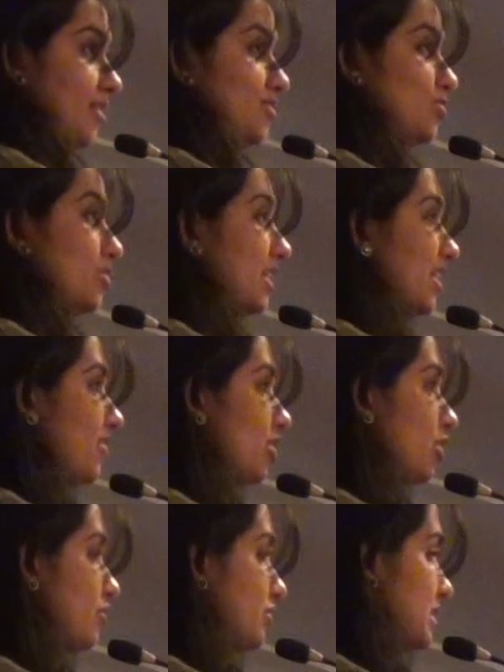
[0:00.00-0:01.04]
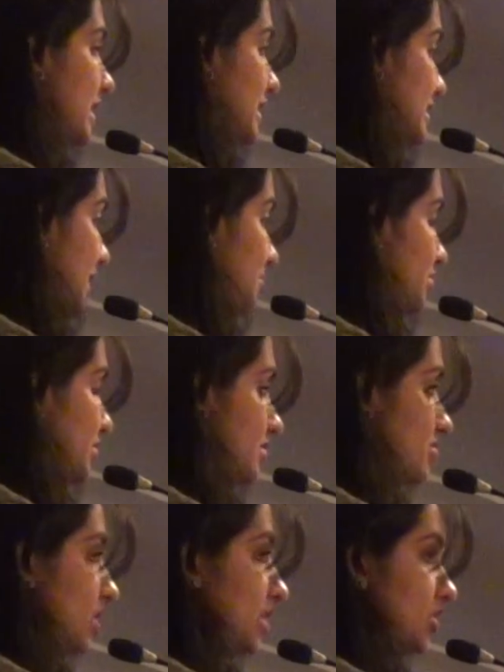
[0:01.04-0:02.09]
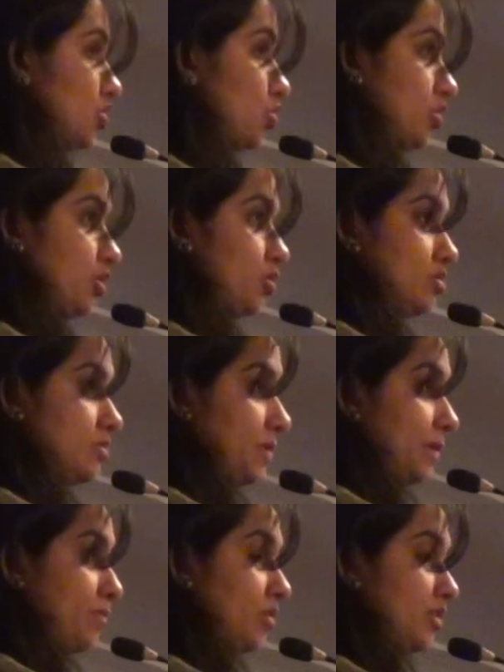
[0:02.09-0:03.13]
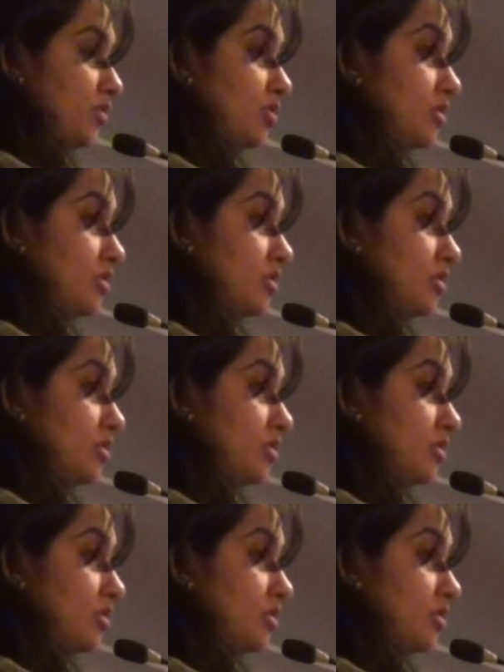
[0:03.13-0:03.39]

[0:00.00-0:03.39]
So they gave a lot of these examples where they showed newspaper,